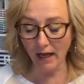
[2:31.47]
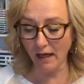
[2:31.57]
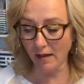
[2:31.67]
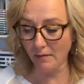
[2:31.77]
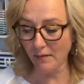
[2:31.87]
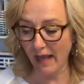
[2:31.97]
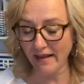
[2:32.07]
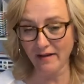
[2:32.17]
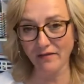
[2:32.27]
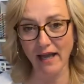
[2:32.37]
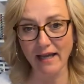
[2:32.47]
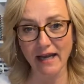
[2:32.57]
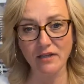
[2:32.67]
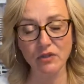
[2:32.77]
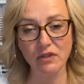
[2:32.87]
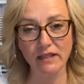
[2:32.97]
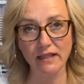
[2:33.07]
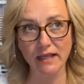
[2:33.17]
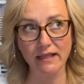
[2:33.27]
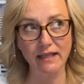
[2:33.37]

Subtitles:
And I've got actually,